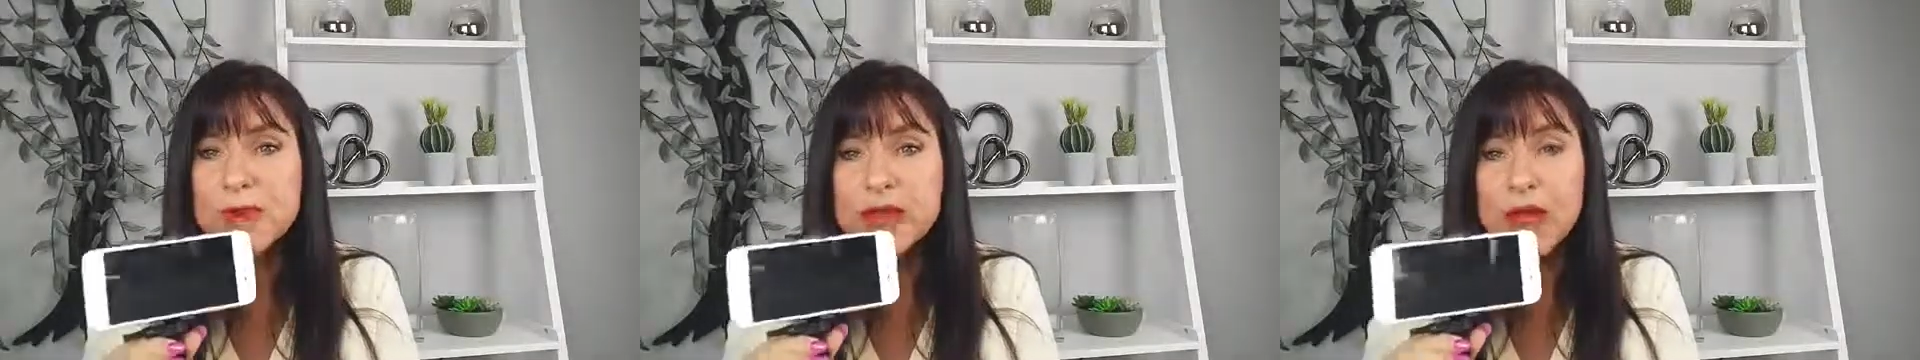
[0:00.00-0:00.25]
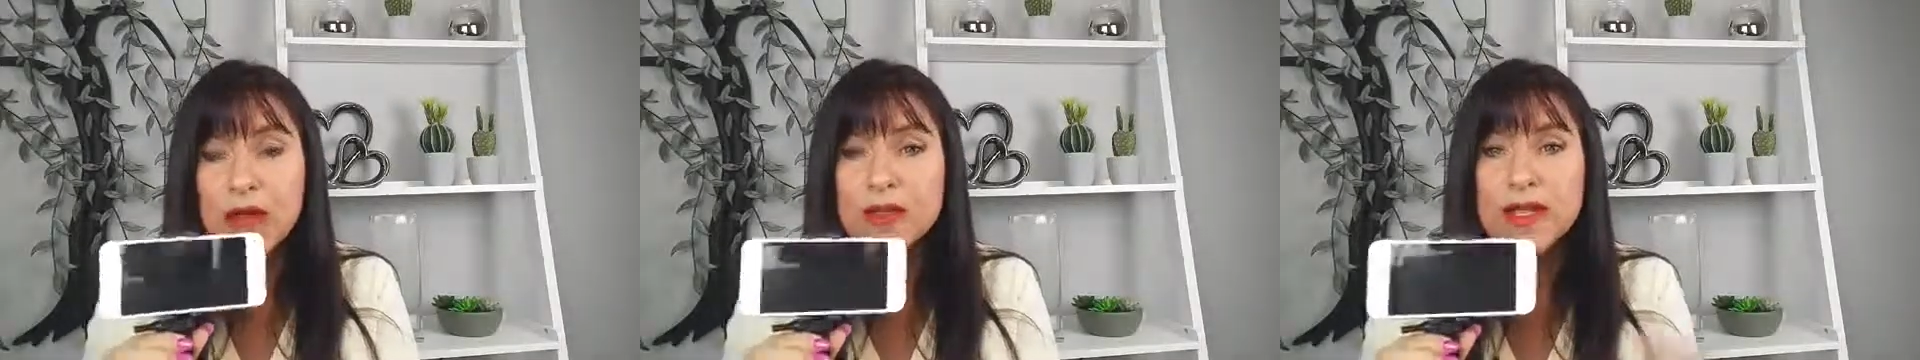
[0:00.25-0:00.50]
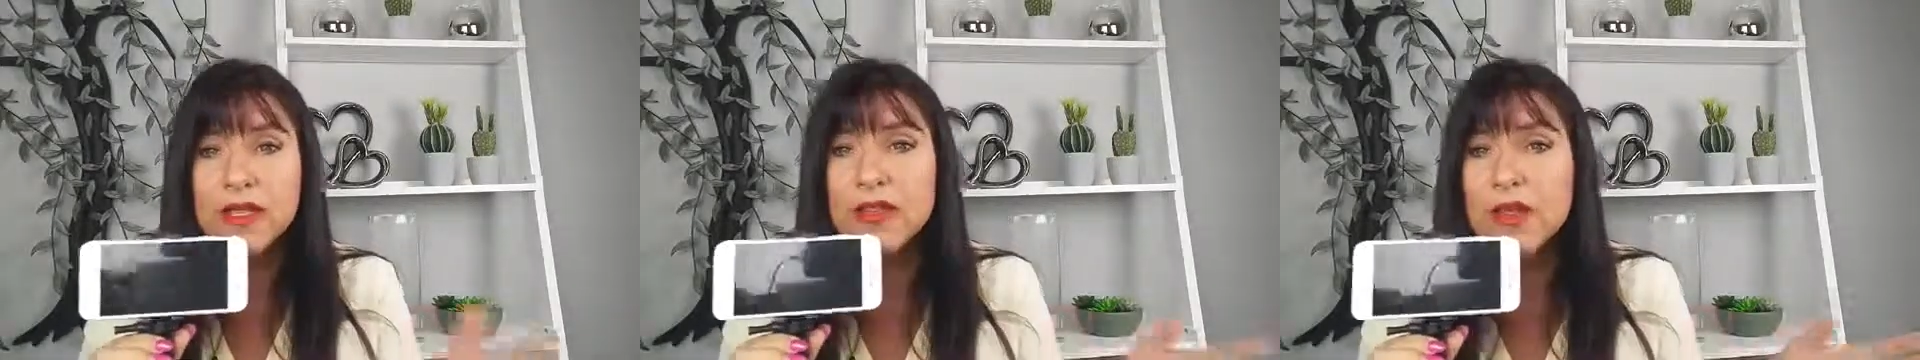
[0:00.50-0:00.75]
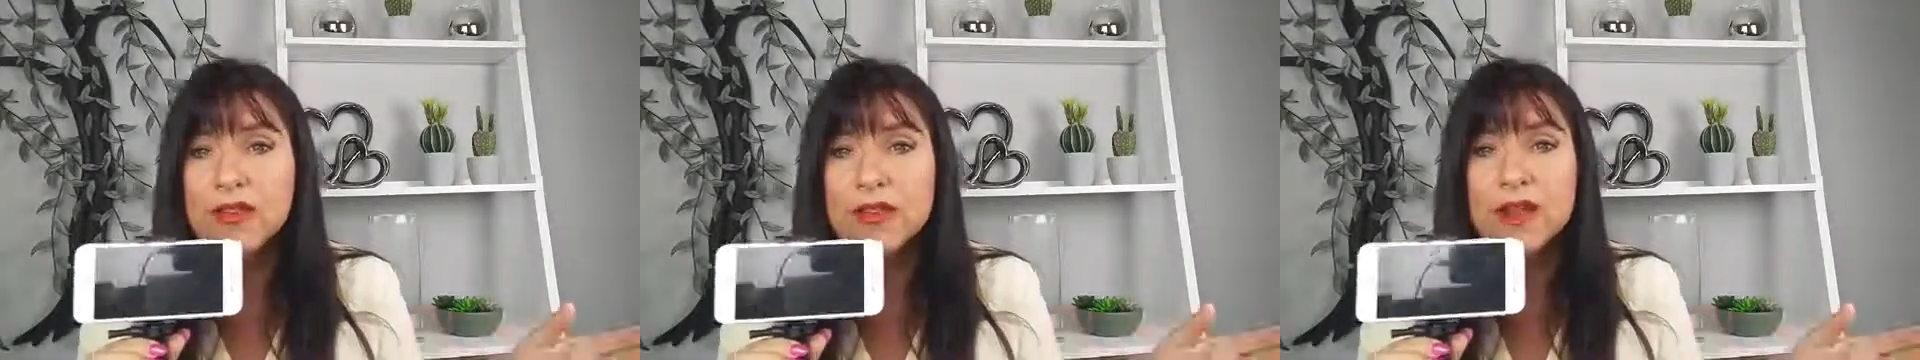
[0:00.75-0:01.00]
but I'll let you
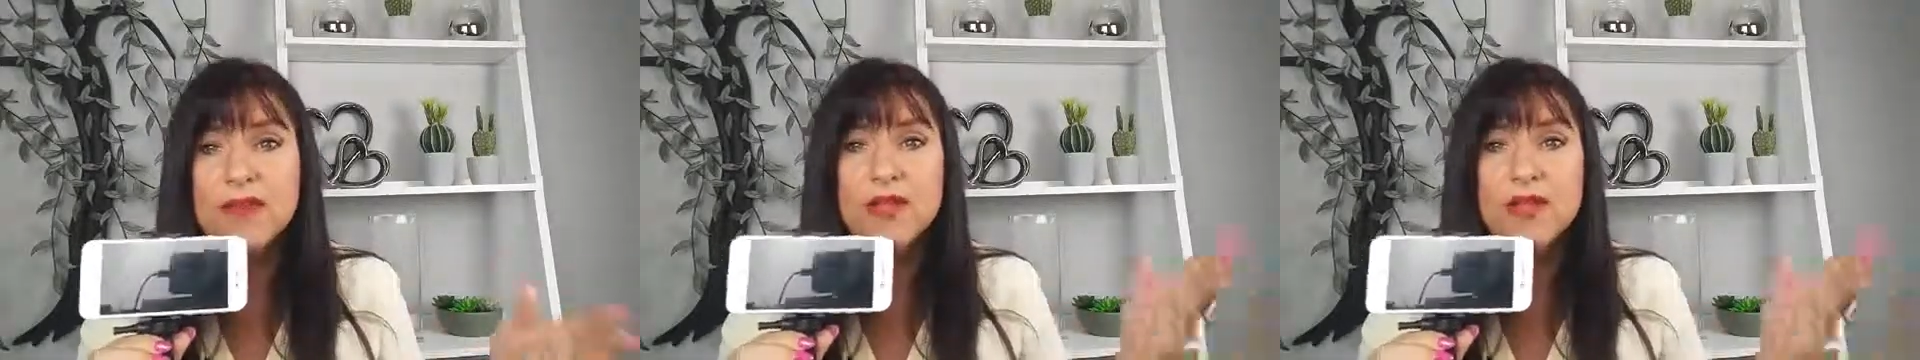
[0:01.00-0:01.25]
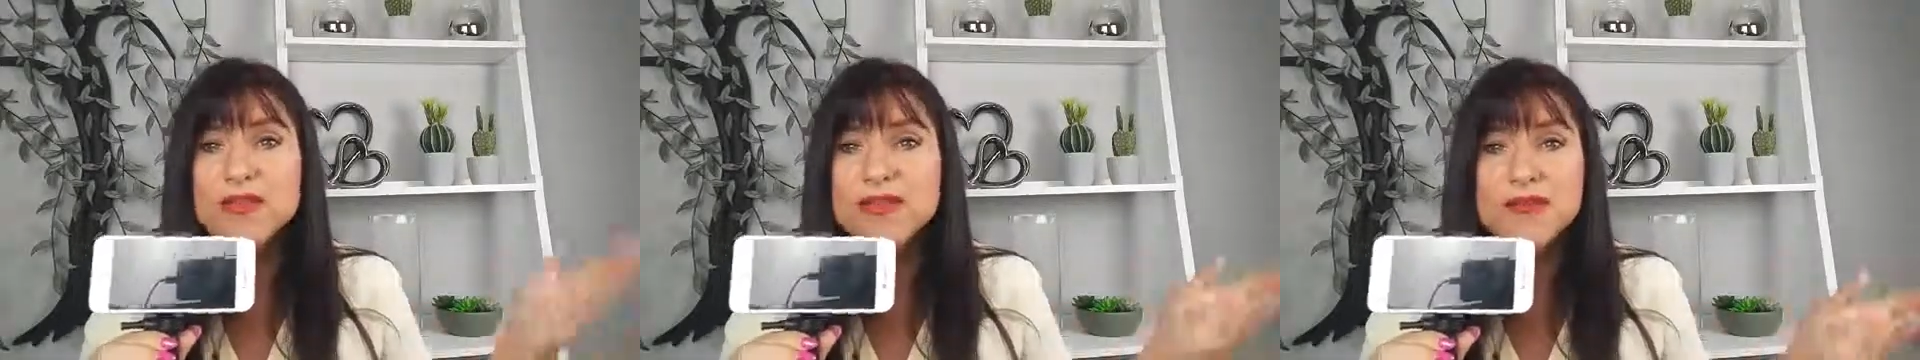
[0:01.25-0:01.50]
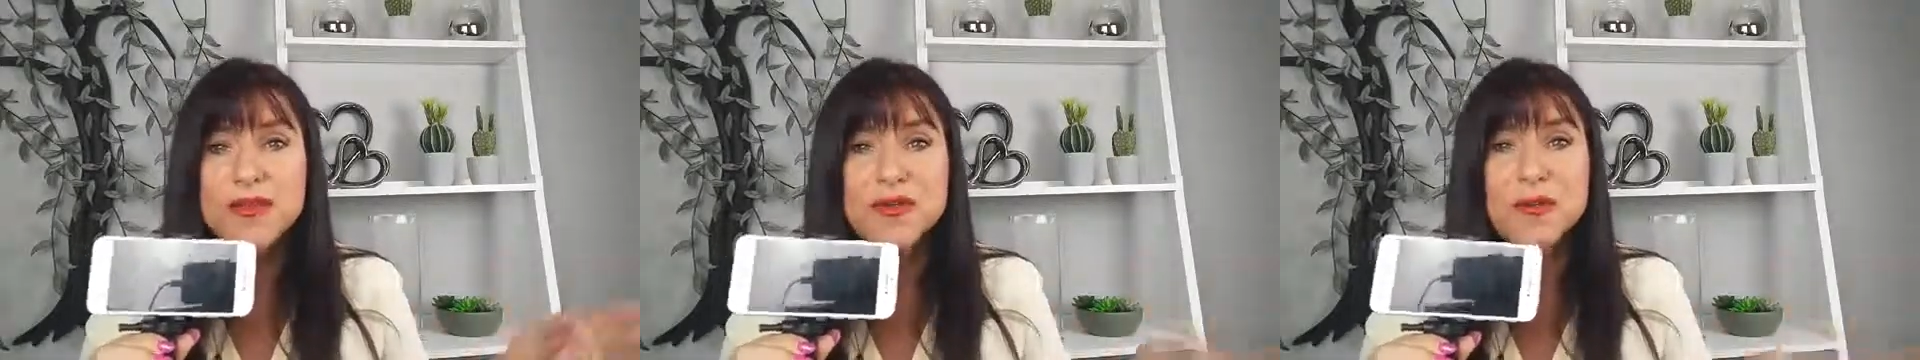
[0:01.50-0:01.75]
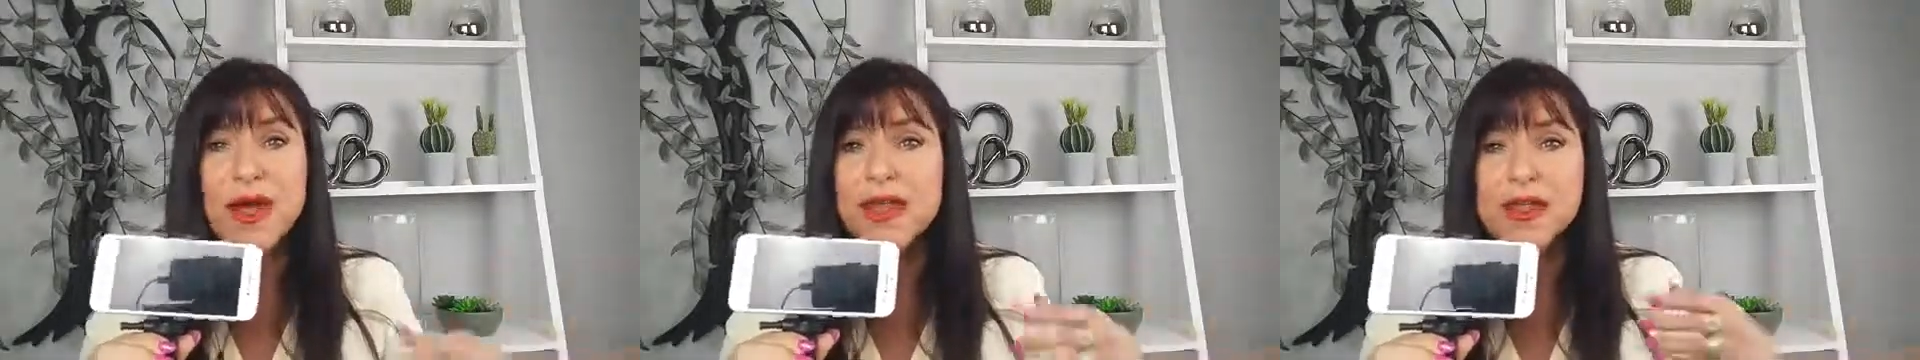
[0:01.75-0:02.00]
know that I've been
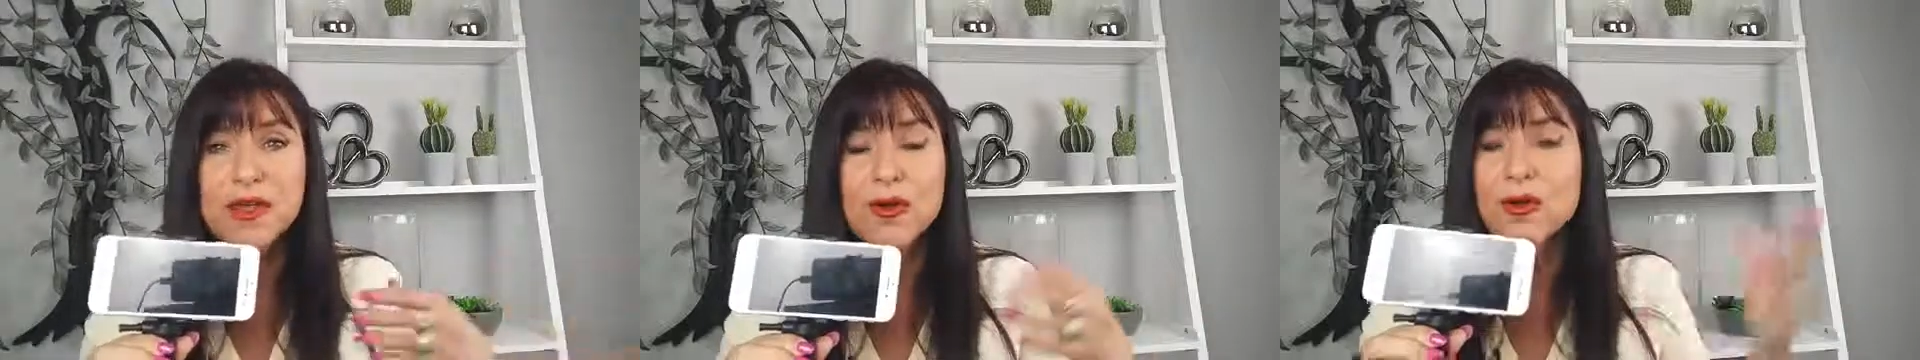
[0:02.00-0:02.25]
interviewed by,